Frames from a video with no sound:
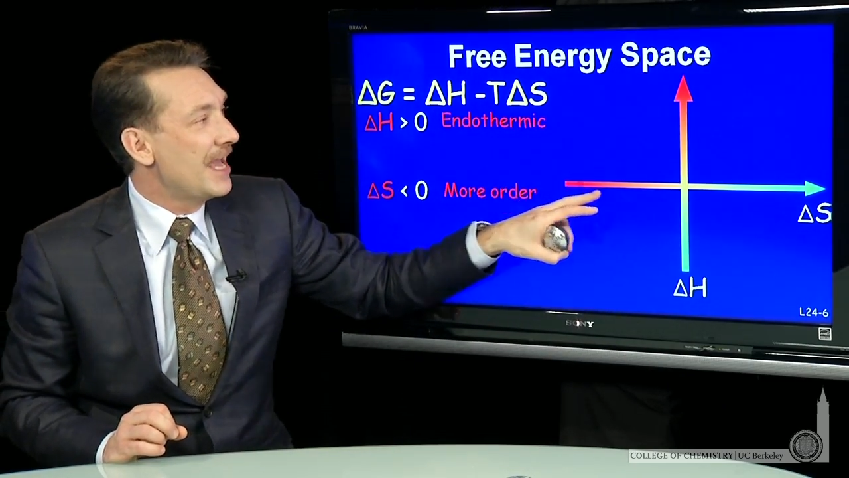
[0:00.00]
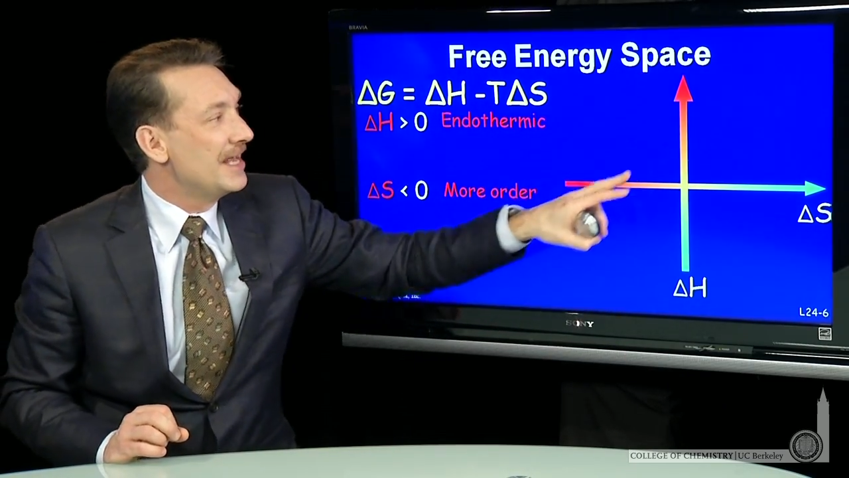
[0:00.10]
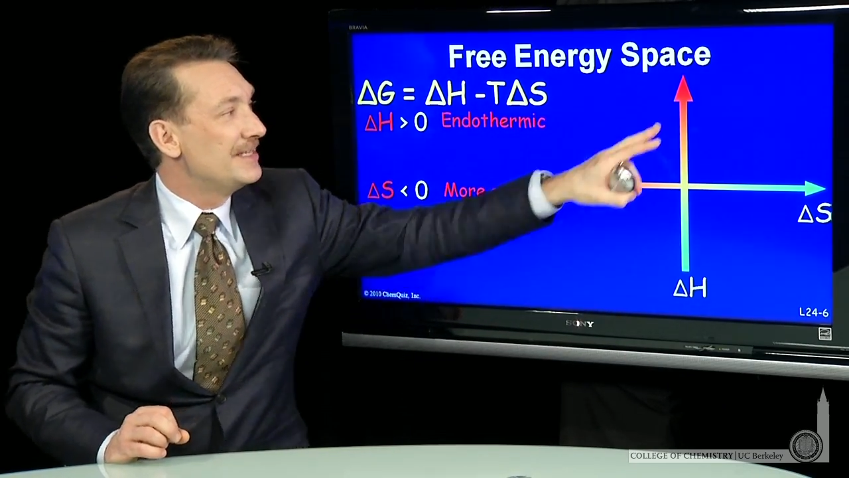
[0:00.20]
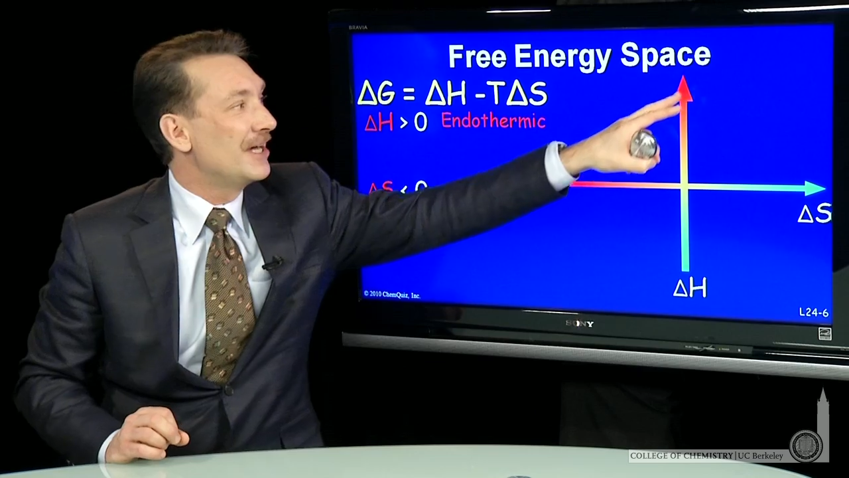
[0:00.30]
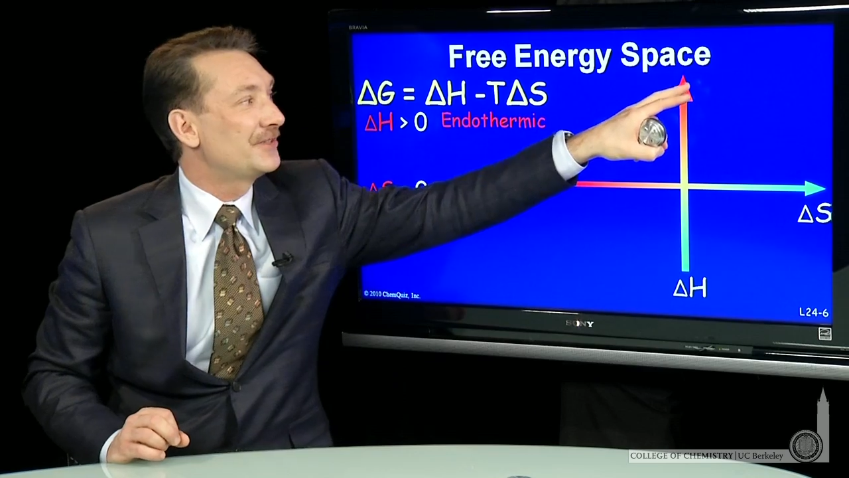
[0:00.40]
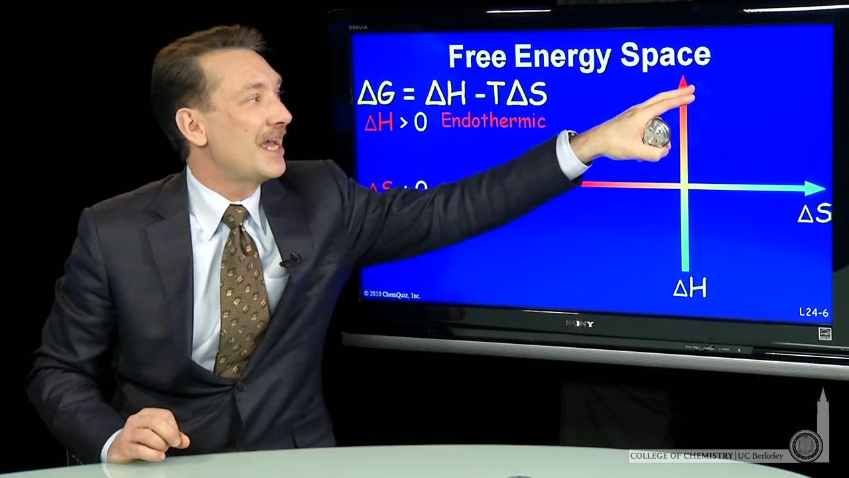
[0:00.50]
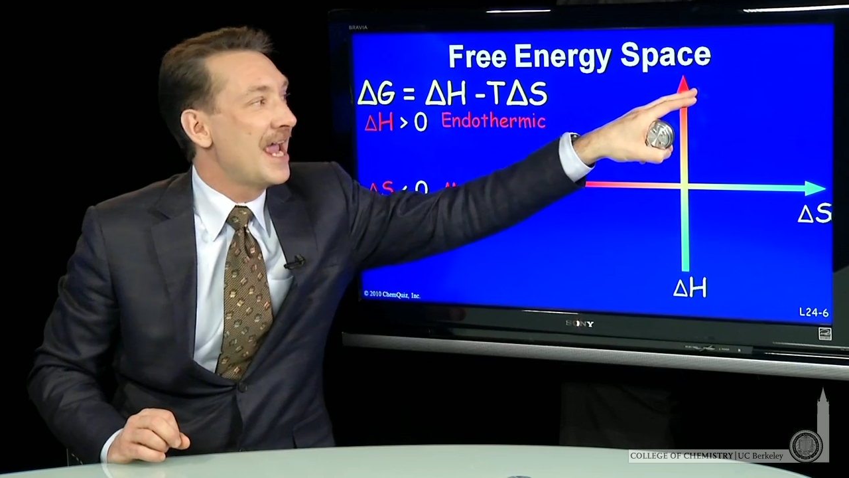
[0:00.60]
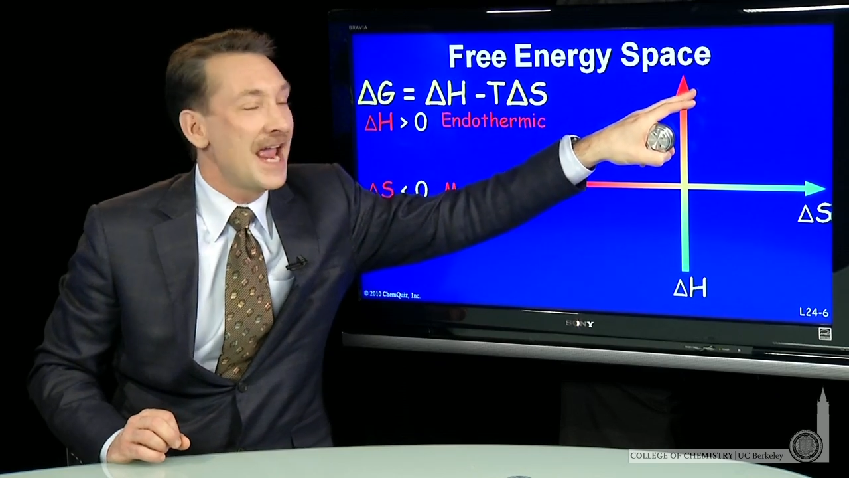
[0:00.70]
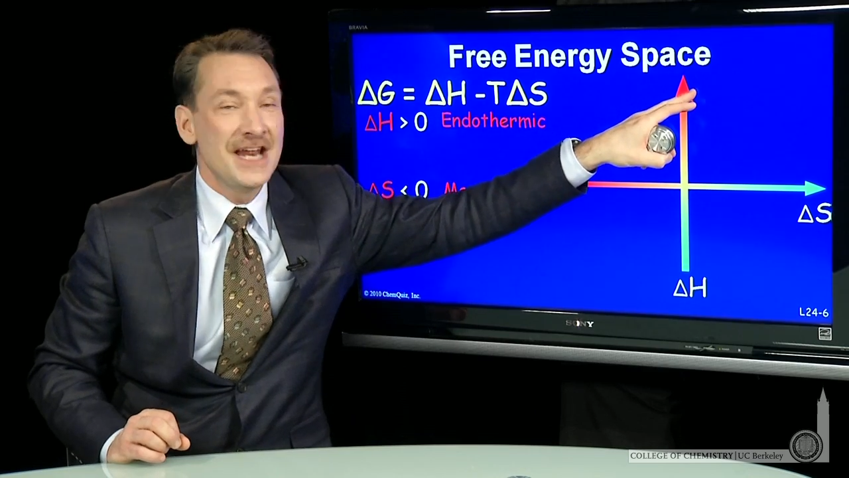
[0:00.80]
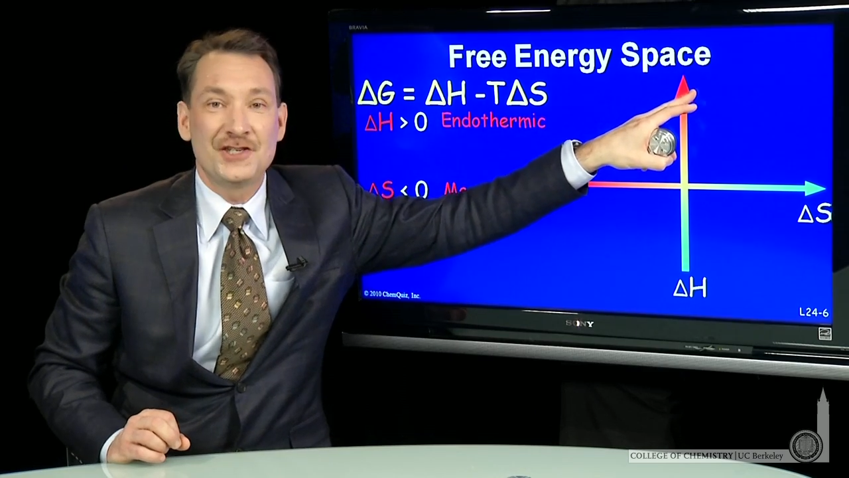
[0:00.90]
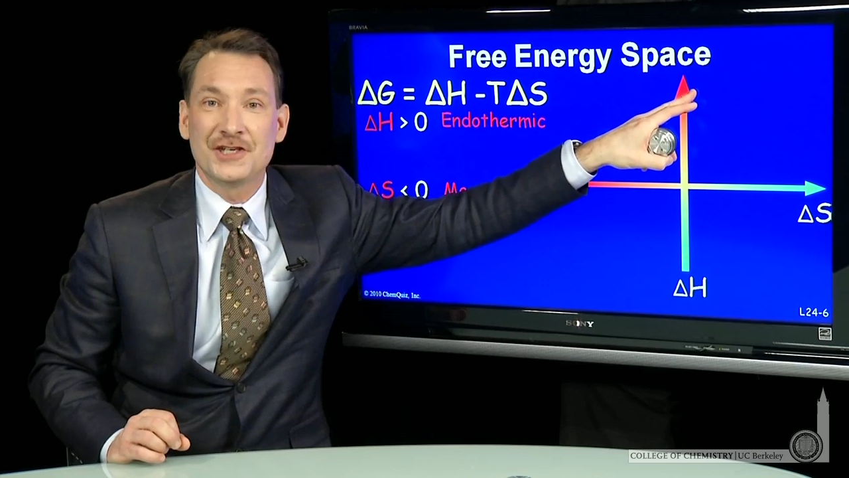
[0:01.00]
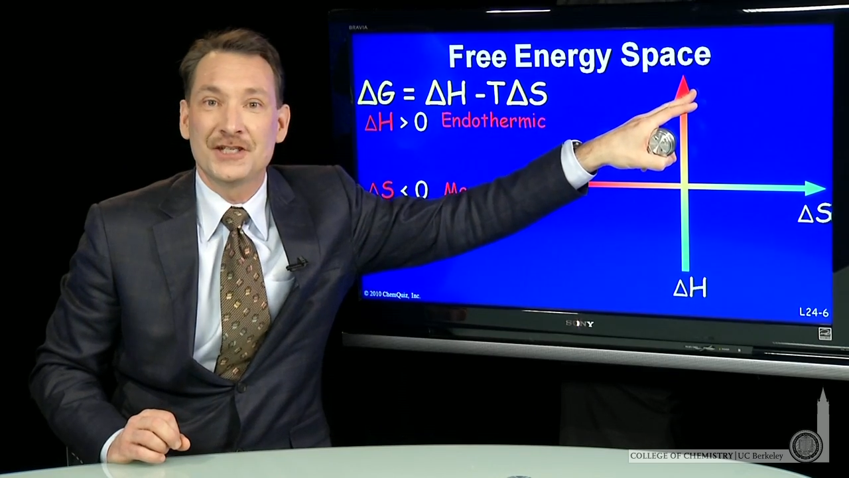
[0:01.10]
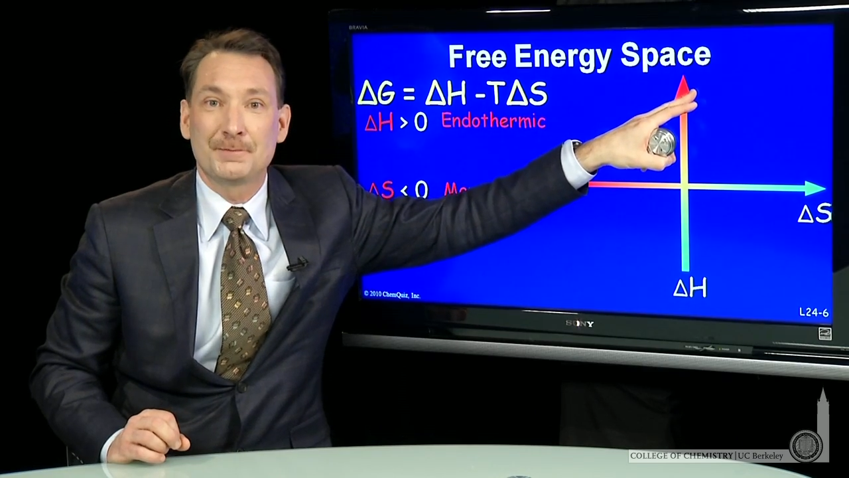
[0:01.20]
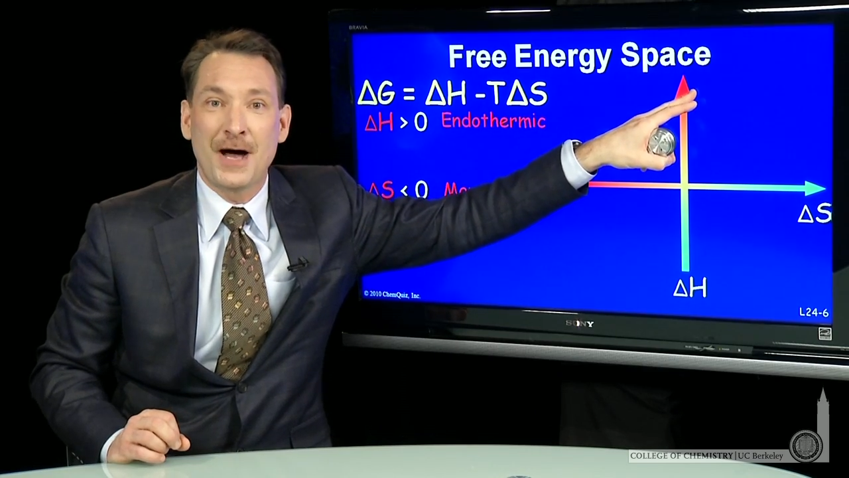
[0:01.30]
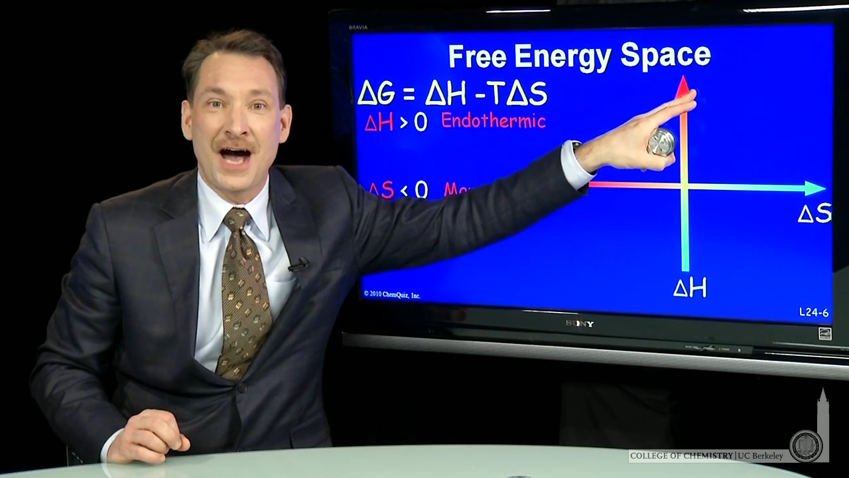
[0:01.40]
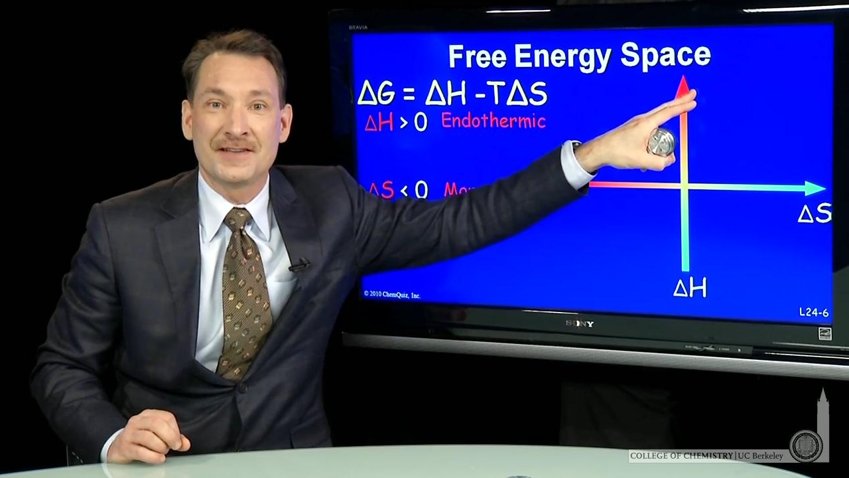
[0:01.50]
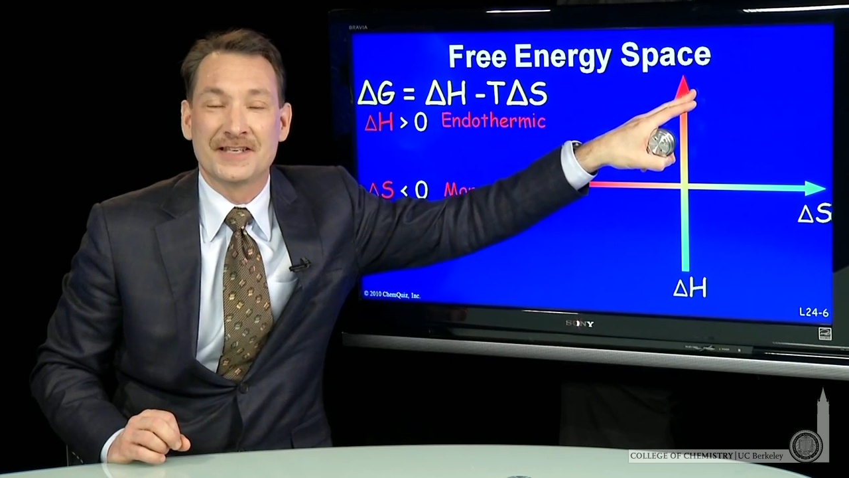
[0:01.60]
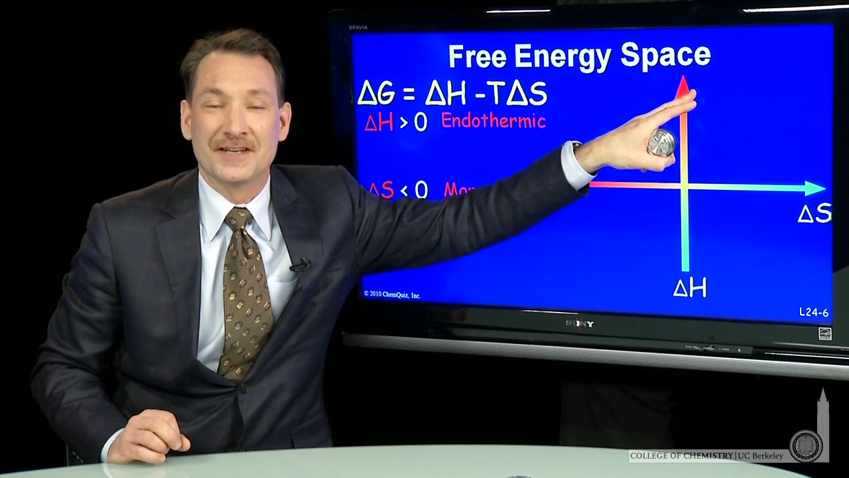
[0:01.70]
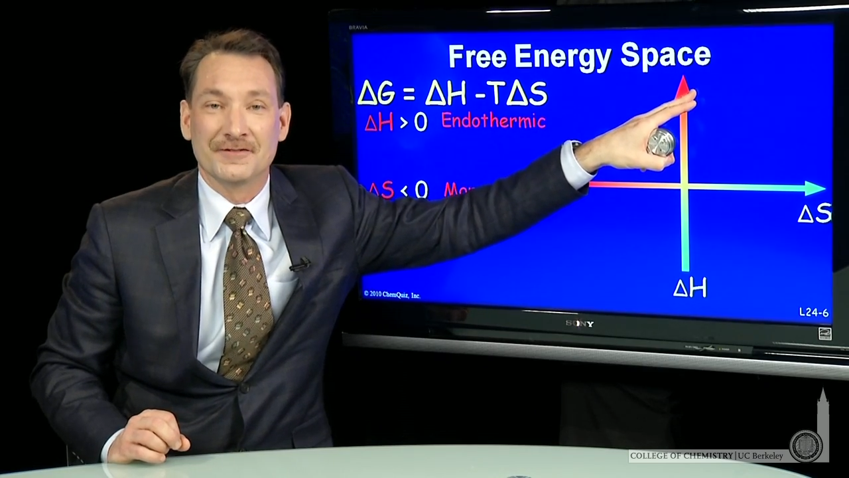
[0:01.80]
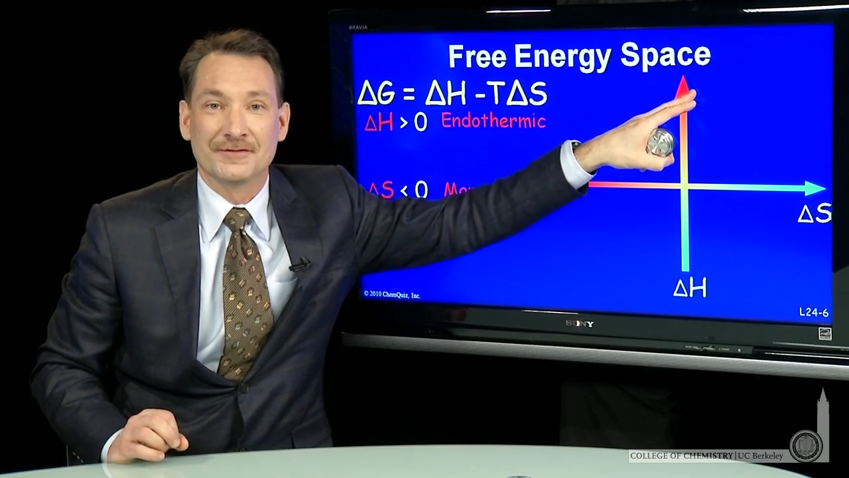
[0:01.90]
and delta H is
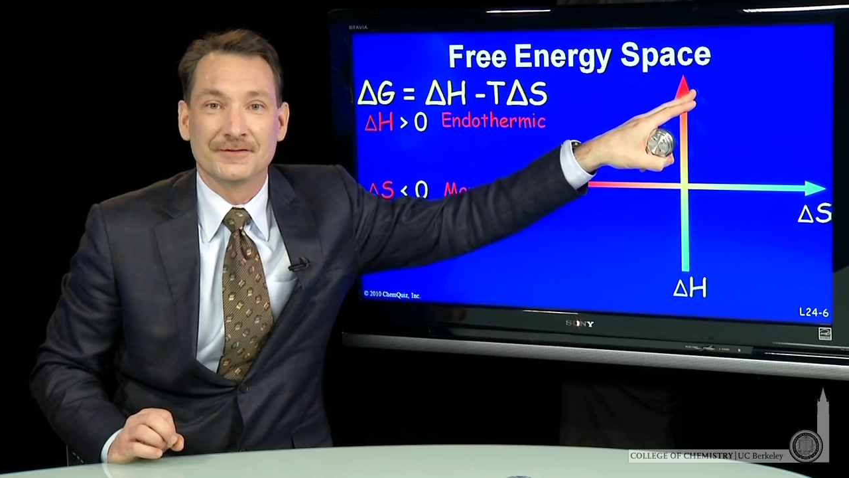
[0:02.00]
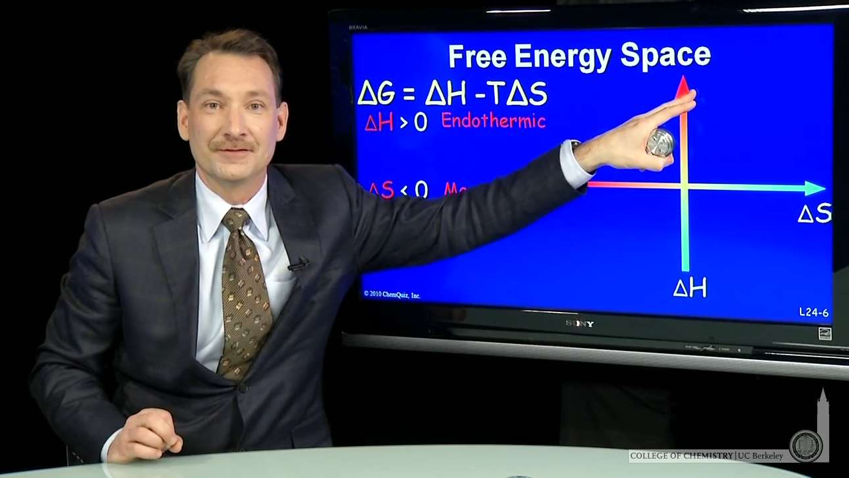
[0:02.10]
positive?